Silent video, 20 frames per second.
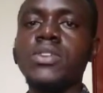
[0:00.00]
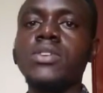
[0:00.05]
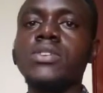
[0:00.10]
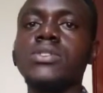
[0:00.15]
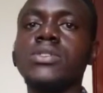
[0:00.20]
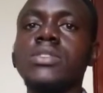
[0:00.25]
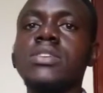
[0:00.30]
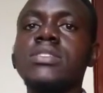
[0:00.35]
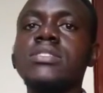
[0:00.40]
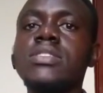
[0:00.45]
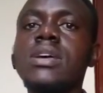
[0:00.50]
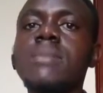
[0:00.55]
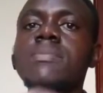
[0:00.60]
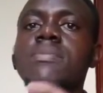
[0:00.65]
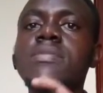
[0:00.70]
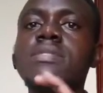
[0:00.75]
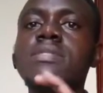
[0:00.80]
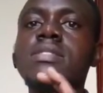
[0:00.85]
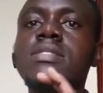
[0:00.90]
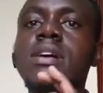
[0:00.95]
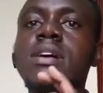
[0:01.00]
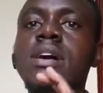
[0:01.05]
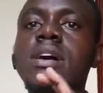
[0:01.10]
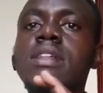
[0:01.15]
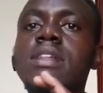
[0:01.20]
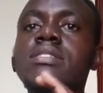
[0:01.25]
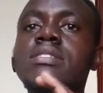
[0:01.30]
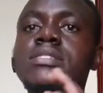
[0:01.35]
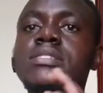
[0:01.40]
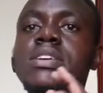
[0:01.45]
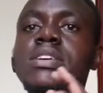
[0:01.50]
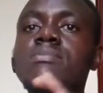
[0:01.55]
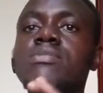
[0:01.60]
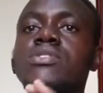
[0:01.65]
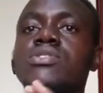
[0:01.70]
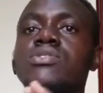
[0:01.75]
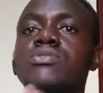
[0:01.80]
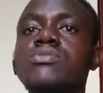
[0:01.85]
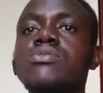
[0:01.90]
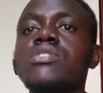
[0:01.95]
So the same
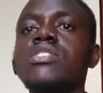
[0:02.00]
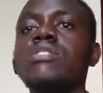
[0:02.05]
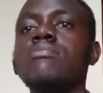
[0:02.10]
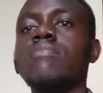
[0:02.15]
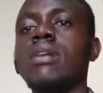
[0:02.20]
is true in